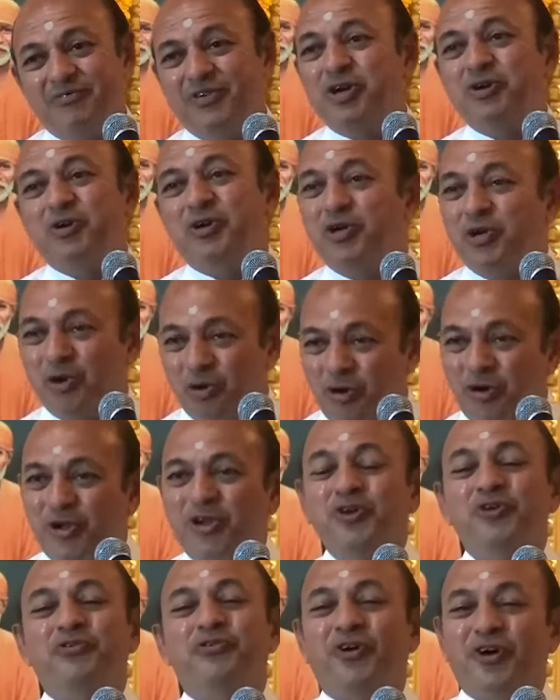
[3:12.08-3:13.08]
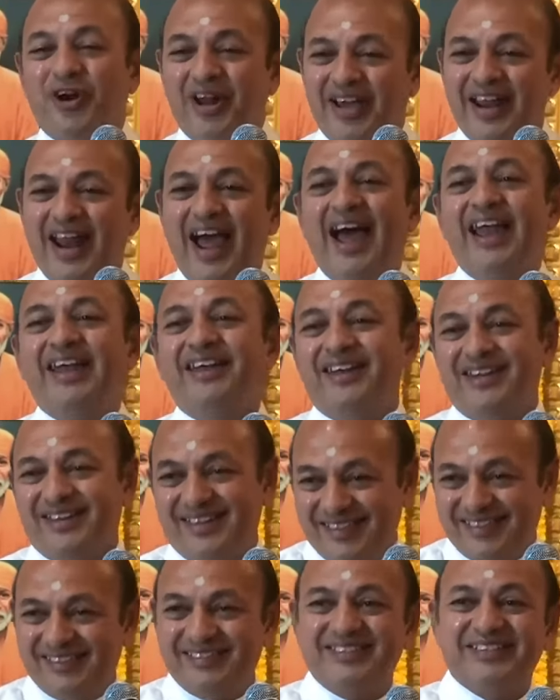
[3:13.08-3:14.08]
We took you for granted.
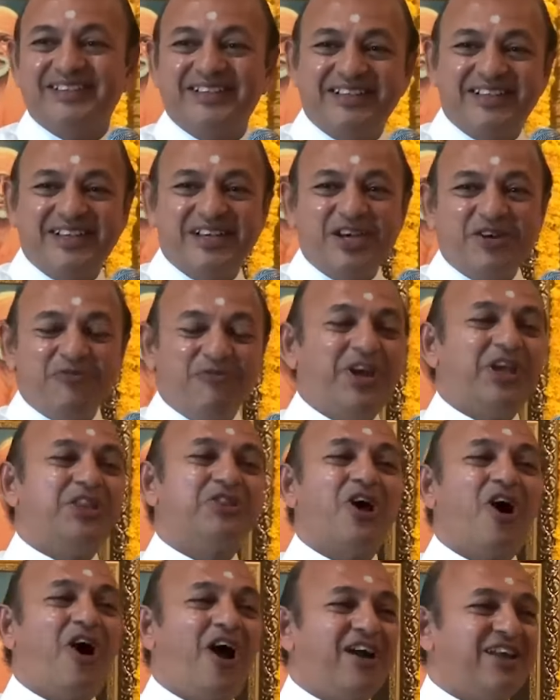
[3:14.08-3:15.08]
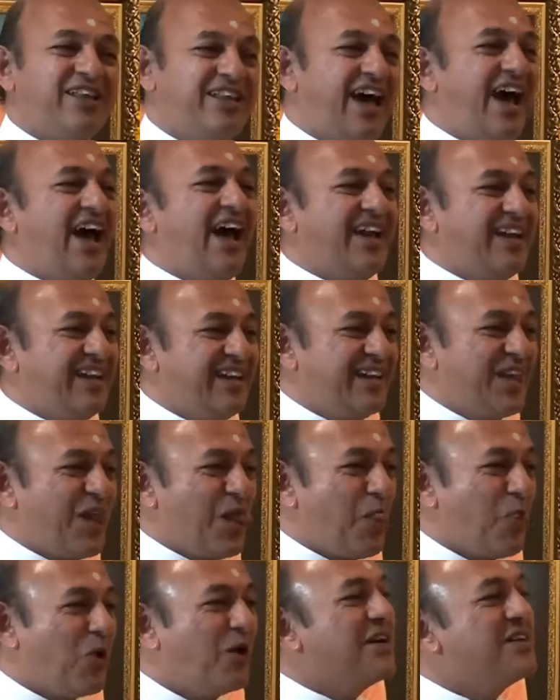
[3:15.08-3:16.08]
We thought that
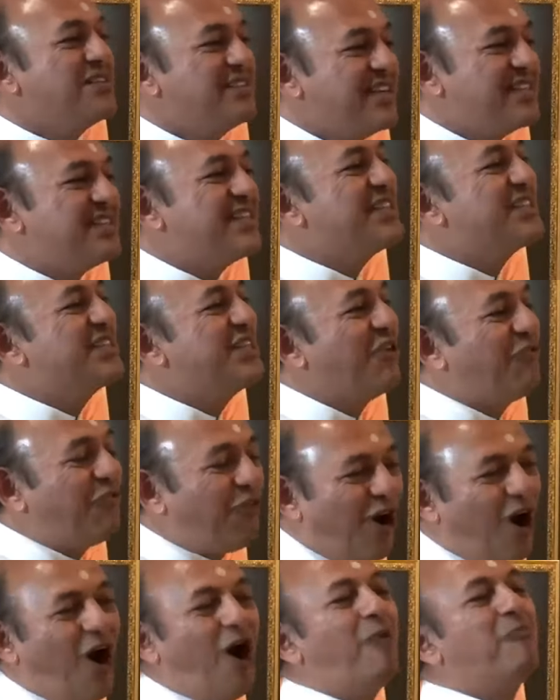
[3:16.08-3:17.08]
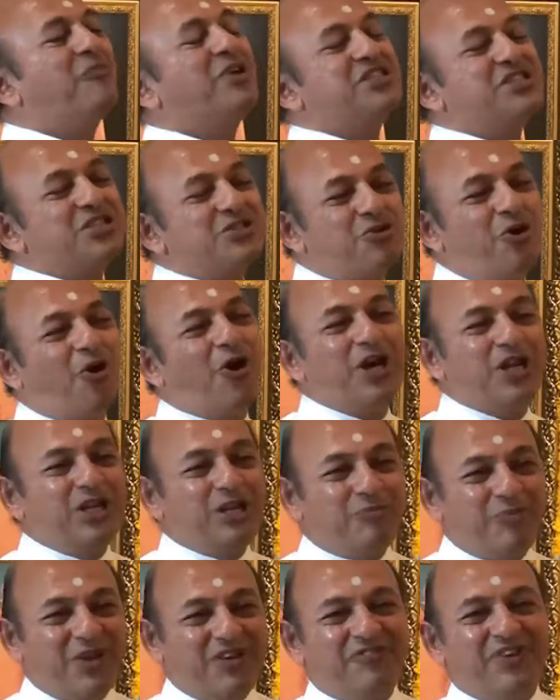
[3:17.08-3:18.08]
this is the form is going
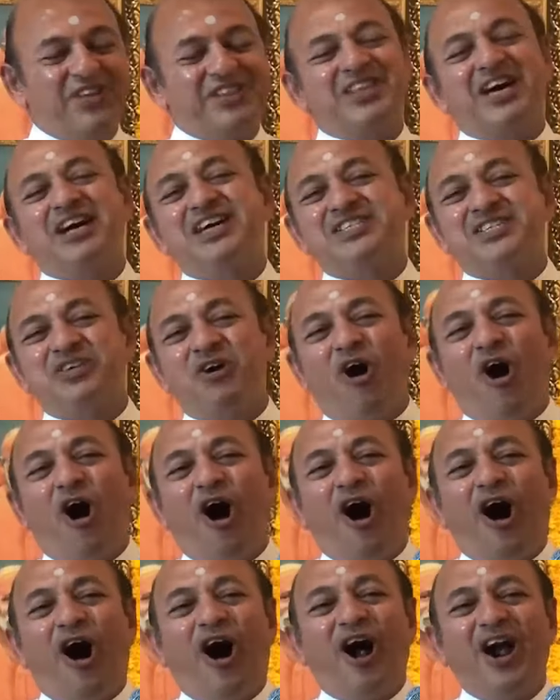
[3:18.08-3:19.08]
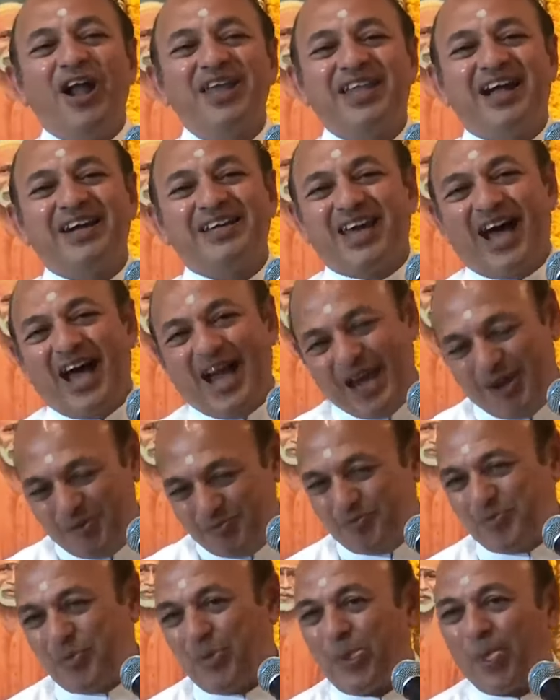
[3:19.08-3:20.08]
to be with us all the
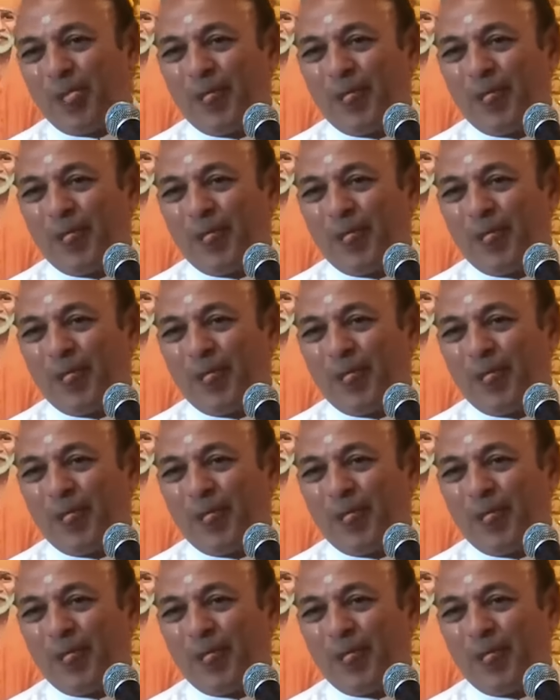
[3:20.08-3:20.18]
time.